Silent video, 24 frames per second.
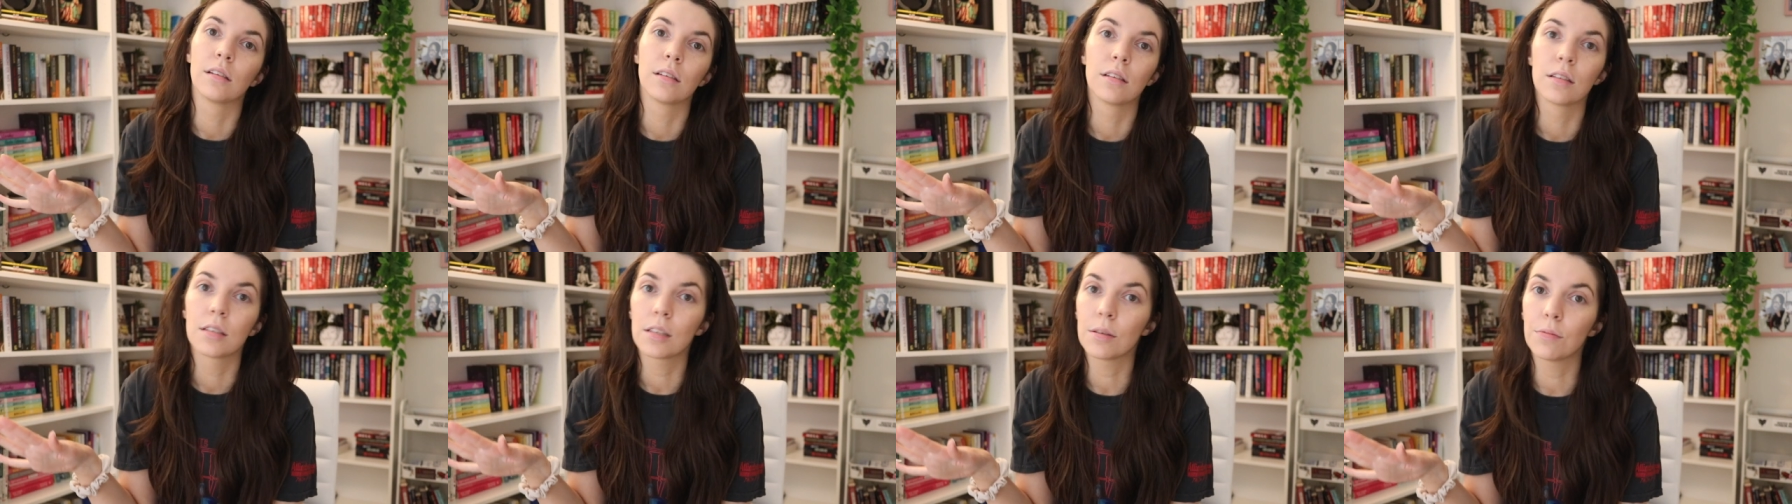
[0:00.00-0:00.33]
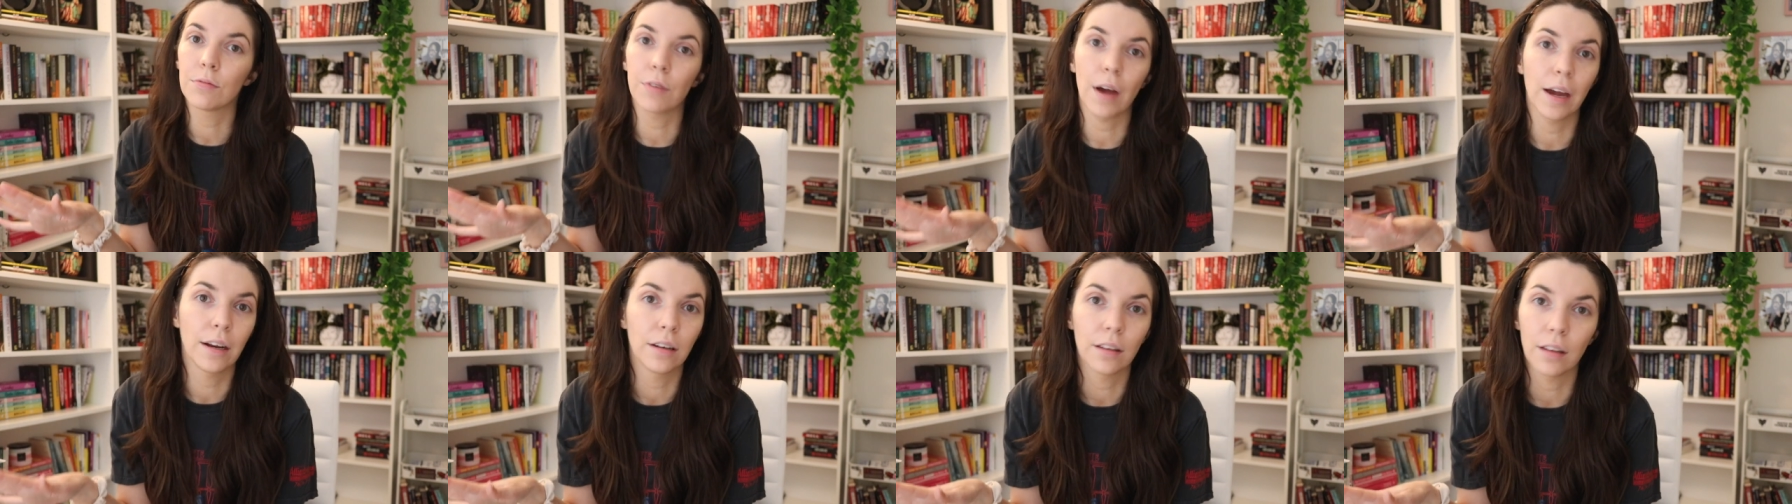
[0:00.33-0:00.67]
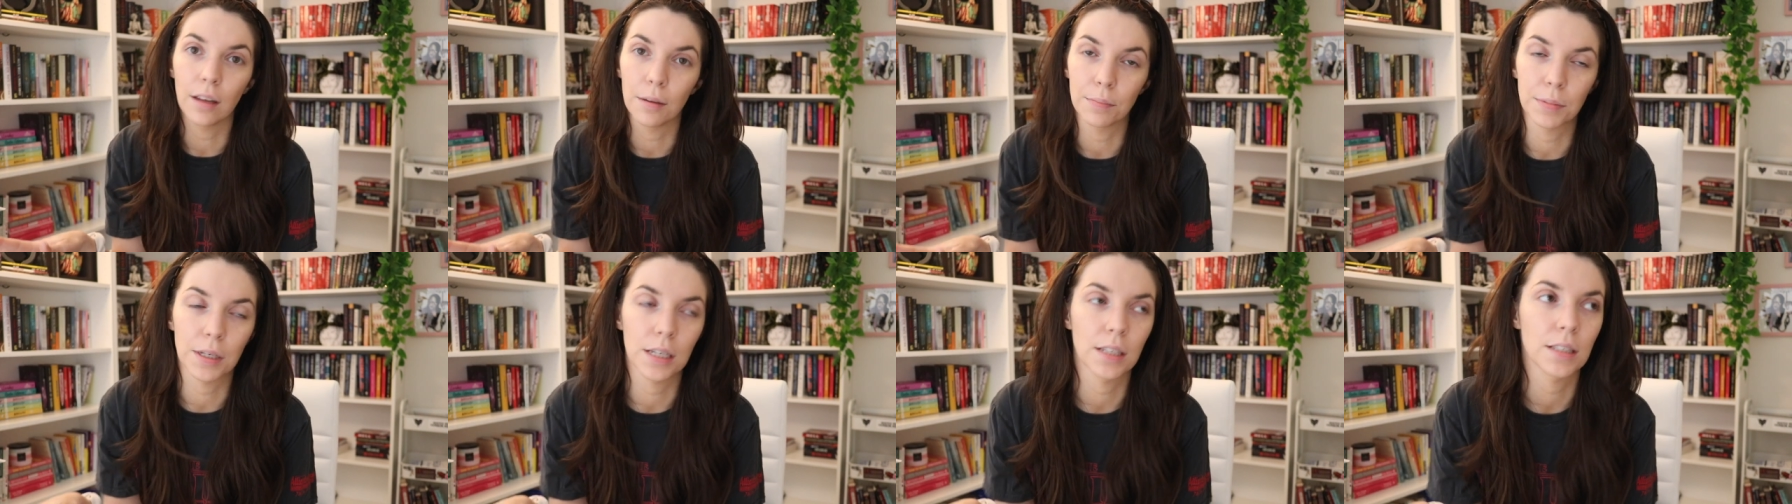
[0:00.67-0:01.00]
some final
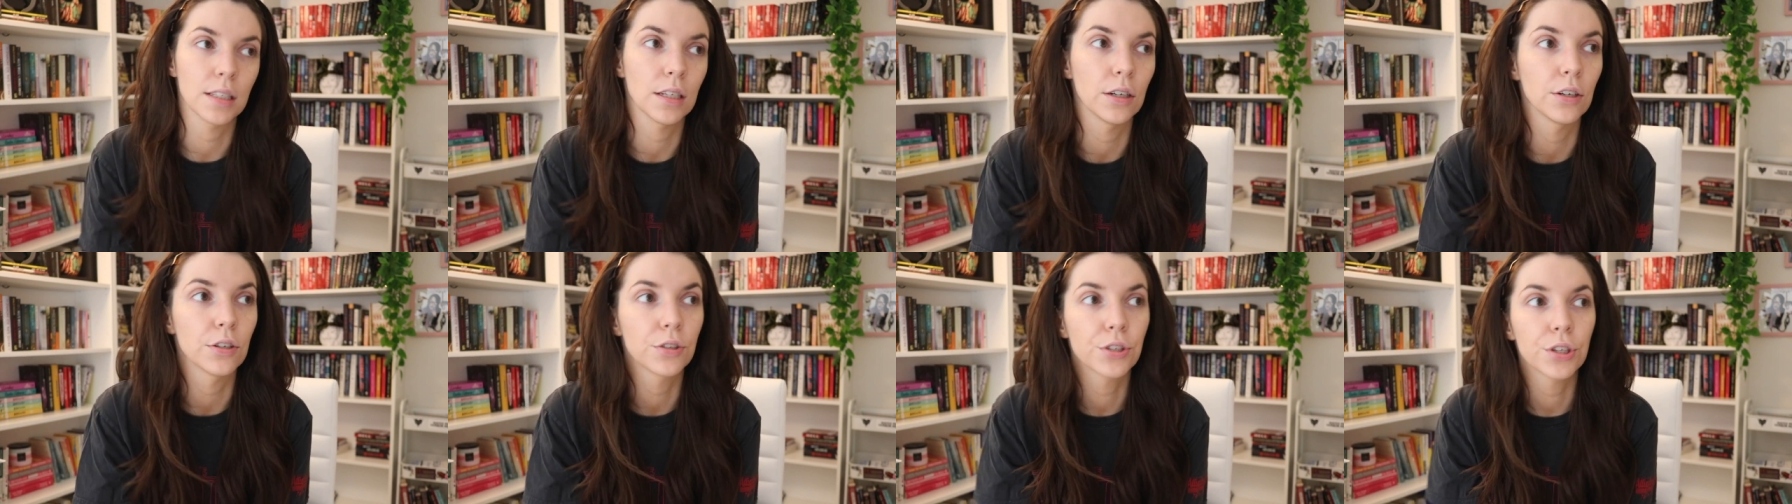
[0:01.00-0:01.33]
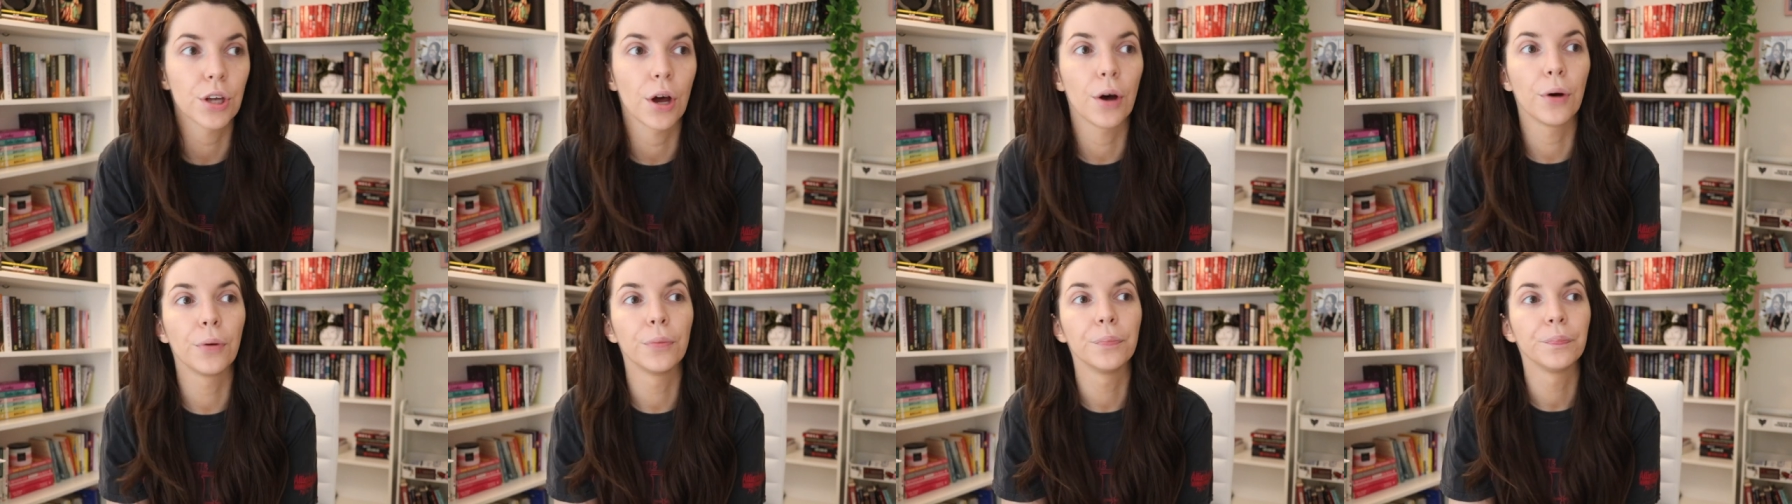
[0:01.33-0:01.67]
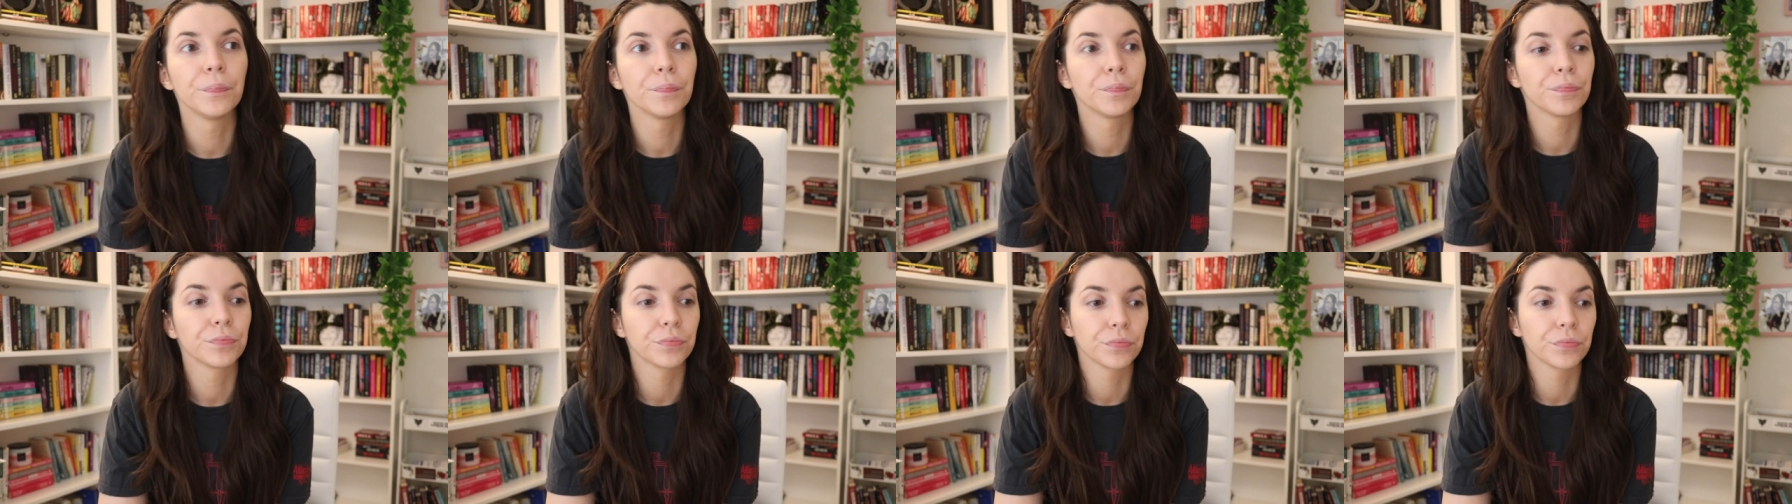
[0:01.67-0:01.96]
updates here. So